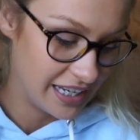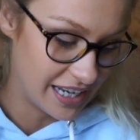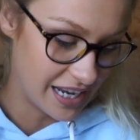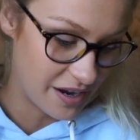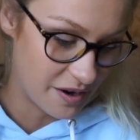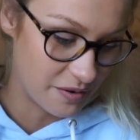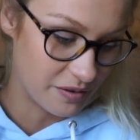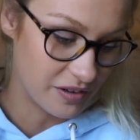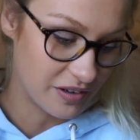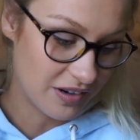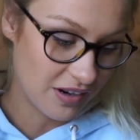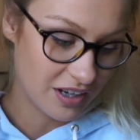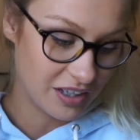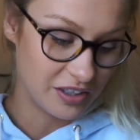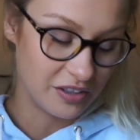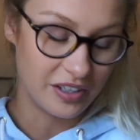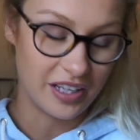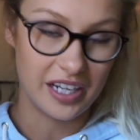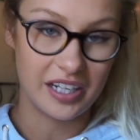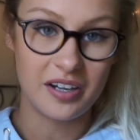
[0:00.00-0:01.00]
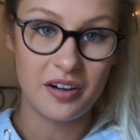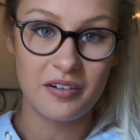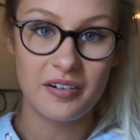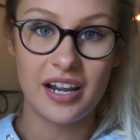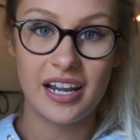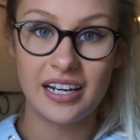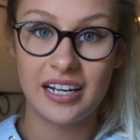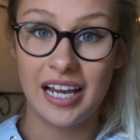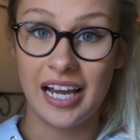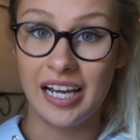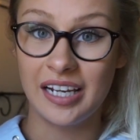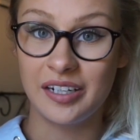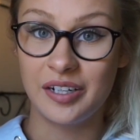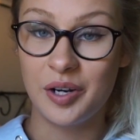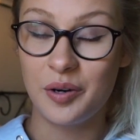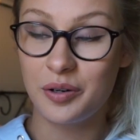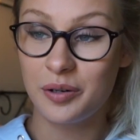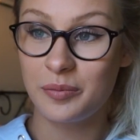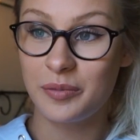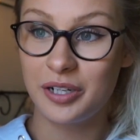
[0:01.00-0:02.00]
Now, you're like, all right, I
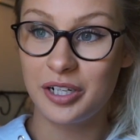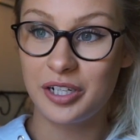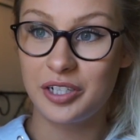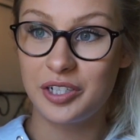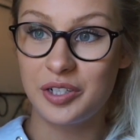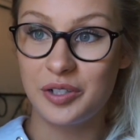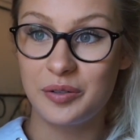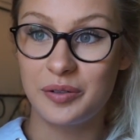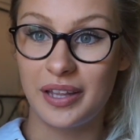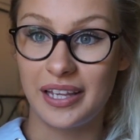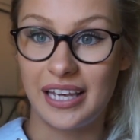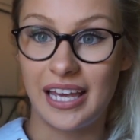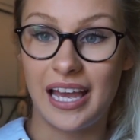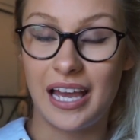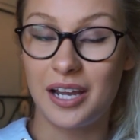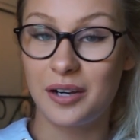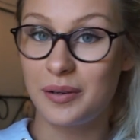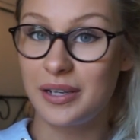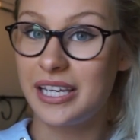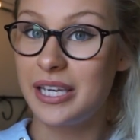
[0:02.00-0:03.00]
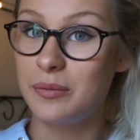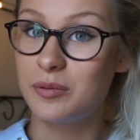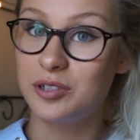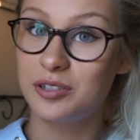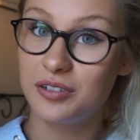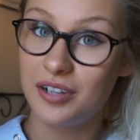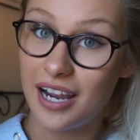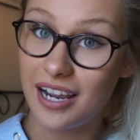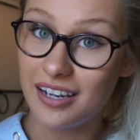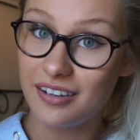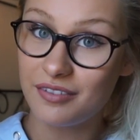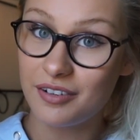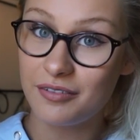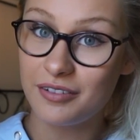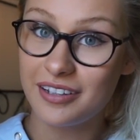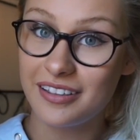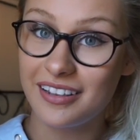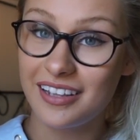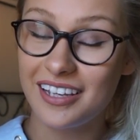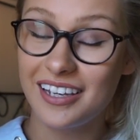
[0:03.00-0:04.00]
know what I'm gonna do, like how do I keep track of
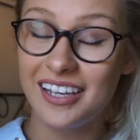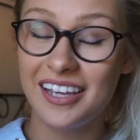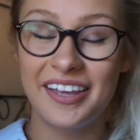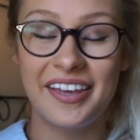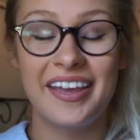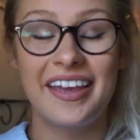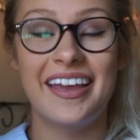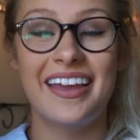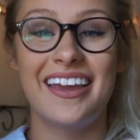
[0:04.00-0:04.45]
everything?